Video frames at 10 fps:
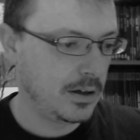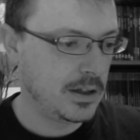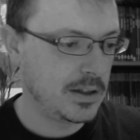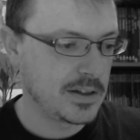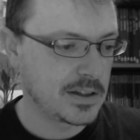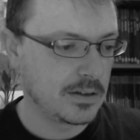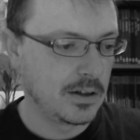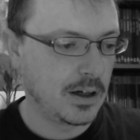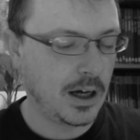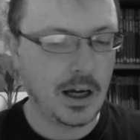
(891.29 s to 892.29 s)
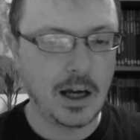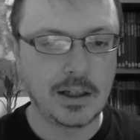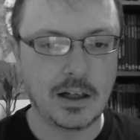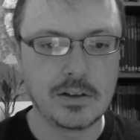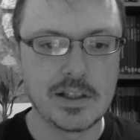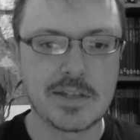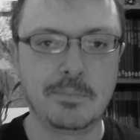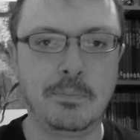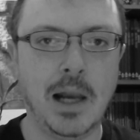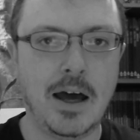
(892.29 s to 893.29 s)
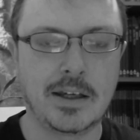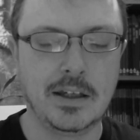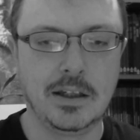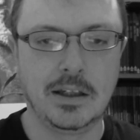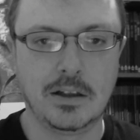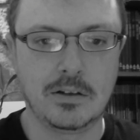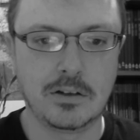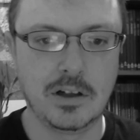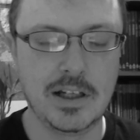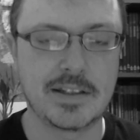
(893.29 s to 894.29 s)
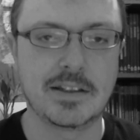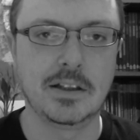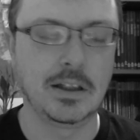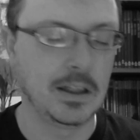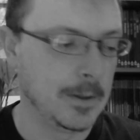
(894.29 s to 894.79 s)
It is, I call this blocking or listing.